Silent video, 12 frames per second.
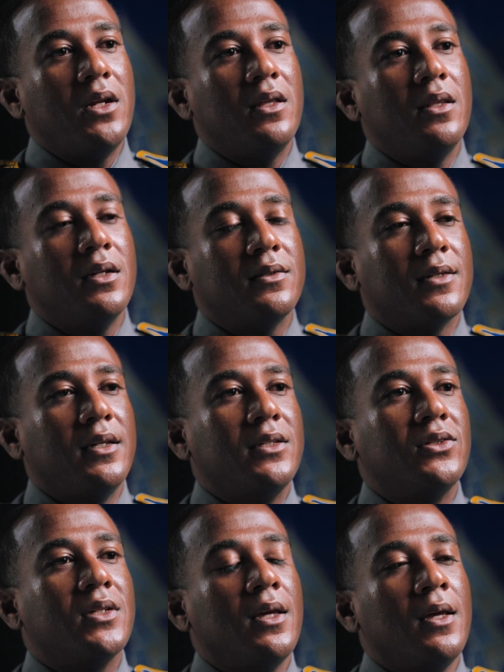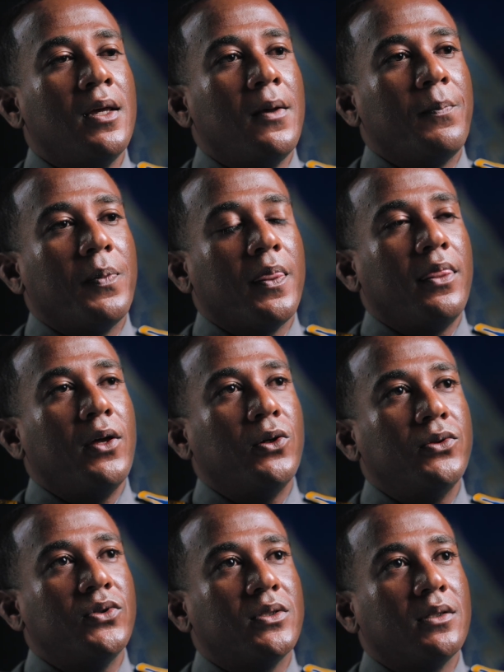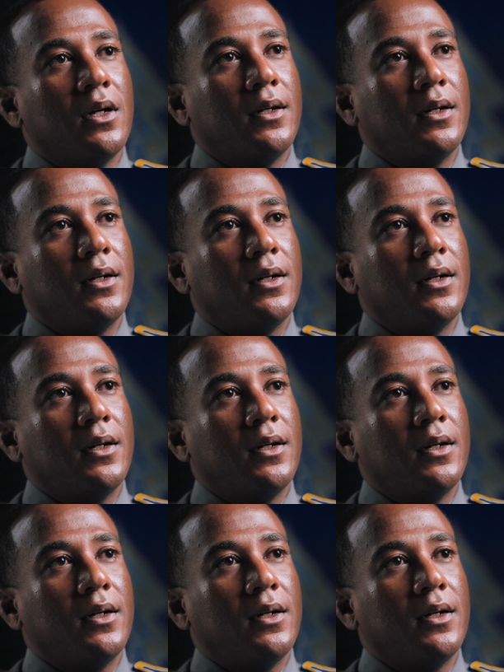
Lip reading: in this is those